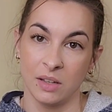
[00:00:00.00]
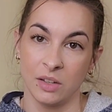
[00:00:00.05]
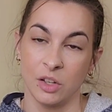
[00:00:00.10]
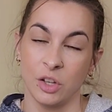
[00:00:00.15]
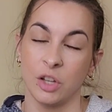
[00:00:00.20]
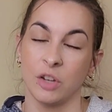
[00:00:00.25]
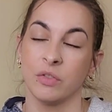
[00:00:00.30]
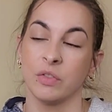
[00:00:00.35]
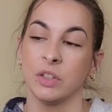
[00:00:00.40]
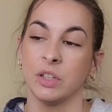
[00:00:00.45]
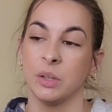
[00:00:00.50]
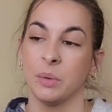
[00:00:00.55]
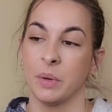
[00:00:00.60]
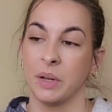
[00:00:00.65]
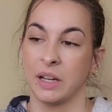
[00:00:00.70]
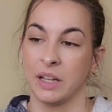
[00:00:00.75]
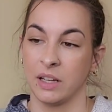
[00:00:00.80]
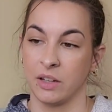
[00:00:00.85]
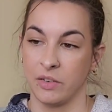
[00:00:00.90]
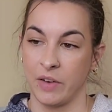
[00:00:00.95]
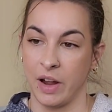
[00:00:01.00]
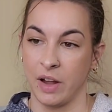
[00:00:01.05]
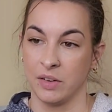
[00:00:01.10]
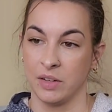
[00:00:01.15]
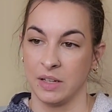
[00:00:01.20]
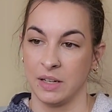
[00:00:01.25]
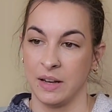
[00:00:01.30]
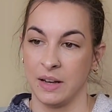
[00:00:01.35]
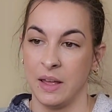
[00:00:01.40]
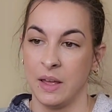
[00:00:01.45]
You're going to really want to get
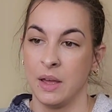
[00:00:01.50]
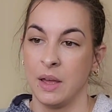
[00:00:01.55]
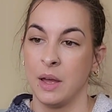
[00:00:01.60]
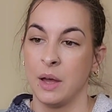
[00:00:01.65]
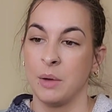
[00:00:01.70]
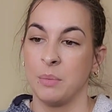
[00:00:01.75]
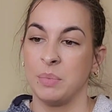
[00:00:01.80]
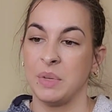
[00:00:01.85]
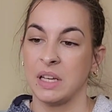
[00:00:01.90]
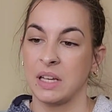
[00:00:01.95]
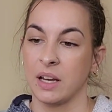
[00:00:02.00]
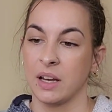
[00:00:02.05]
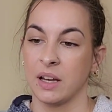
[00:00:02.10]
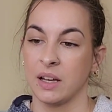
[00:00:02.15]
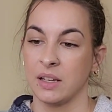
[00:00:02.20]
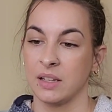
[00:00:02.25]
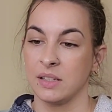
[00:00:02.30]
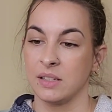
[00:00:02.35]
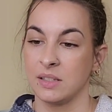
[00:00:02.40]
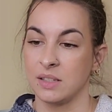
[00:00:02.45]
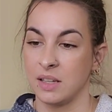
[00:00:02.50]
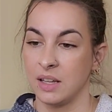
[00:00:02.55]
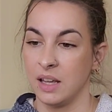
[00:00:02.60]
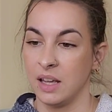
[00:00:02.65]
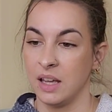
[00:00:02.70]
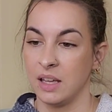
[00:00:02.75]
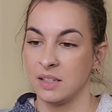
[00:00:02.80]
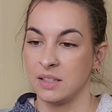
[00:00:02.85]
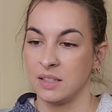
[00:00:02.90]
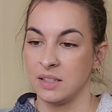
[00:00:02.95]
grounded because
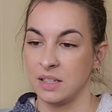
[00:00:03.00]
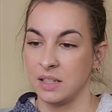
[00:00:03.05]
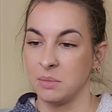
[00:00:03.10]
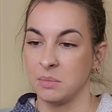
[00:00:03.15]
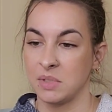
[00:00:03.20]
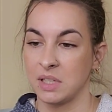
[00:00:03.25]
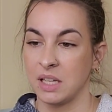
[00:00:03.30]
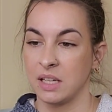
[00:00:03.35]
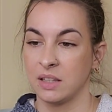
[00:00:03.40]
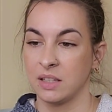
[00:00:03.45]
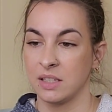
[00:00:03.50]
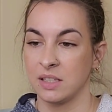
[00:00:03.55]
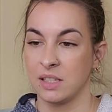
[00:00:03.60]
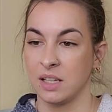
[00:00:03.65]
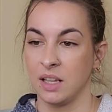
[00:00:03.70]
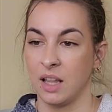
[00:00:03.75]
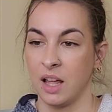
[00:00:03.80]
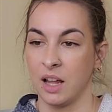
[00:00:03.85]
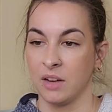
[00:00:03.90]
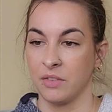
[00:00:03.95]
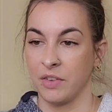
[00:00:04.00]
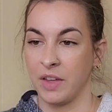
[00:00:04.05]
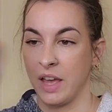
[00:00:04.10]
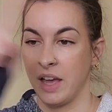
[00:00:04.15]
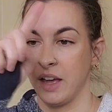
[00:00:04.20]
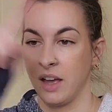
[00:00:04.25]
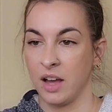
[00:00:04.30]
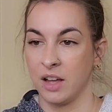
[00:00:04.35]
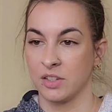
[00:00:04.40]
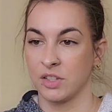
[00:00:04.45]
it seems like there's a lot of
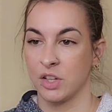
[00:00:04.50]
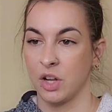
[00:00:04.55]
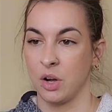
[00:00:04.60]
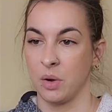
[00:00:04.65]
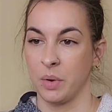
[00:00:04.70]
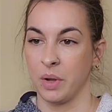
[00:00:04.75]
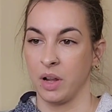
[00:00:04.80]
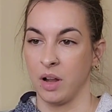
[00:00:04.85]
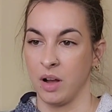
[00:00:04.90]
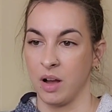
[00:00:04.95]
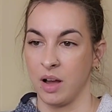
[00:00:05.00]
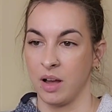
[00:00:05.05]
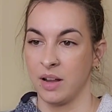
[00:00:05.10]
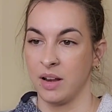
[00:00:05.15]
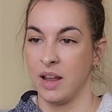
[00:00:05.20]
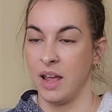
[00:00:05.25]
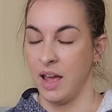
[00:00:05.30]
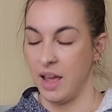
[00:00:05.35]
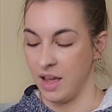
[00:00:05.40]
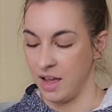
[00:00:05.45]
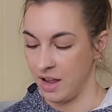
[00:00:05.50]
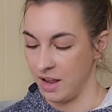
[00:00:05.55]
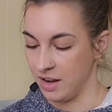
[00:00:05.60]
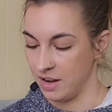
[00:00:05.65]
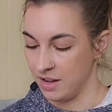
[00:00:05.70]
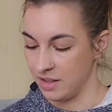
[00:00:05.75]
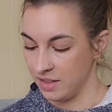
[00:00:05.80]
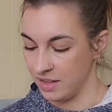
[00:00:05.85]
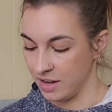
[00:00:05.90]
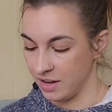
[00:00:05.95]
chaos going on
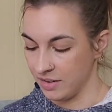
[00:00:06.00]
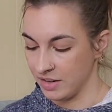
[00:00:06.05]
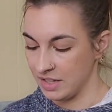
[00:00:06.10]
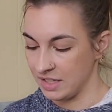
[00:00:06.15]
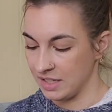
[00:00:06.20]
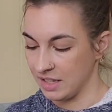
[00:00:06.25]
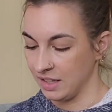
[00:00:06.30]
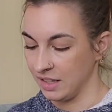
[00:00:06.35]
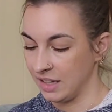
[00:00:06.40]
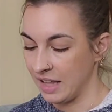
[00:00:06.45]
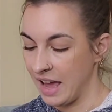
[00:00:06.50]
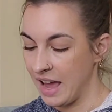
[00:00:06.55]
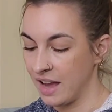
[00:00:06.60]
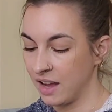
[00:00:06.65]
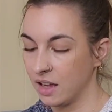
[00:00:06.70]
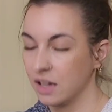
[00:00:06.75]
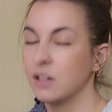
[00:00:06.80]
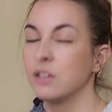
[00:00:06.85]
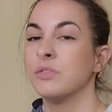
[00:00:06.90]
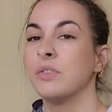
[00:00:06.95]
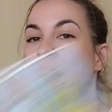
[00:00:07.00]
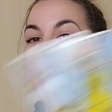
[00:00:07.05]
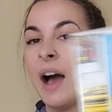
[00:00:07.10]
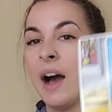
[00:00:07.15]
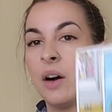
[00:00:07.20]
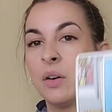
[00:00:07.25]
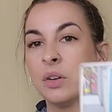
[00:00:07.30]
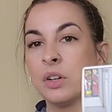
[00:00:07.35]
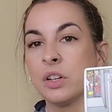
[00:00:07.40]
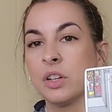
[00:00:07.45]
and there is a lack of
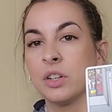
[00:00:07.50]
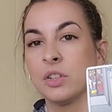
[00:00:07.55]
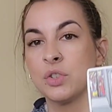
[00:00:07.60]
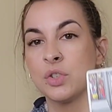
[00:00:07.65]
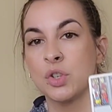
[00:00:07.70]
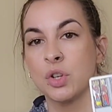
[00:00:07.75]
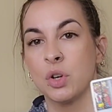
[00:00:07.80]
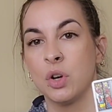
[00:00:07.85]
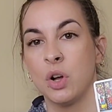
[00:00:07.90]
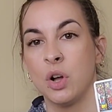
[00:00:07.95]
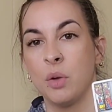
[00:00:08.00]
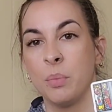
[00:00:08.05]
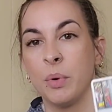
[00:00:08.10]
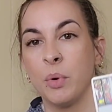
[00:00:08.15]
outer control,